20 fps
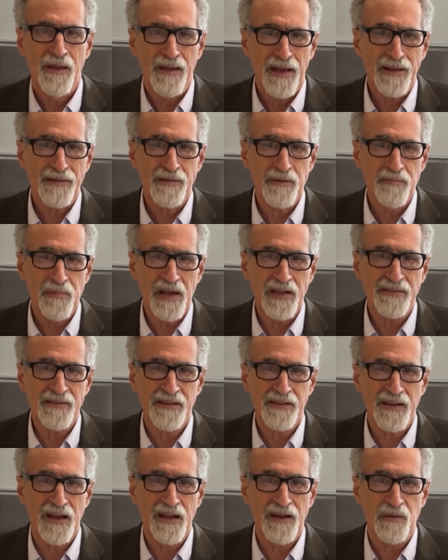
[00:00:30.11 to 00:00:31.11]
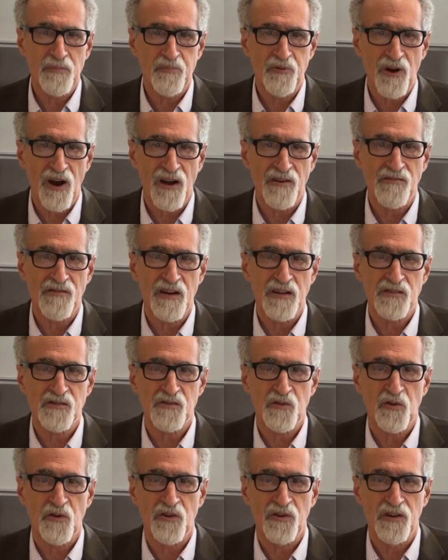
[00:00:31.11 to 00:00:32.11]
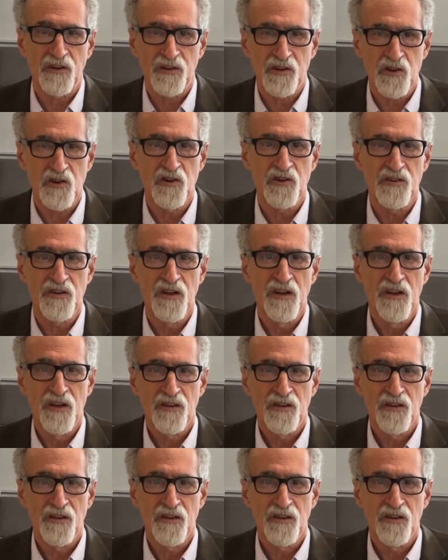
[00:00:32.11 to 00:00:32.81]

and to make the kind of progress toward a good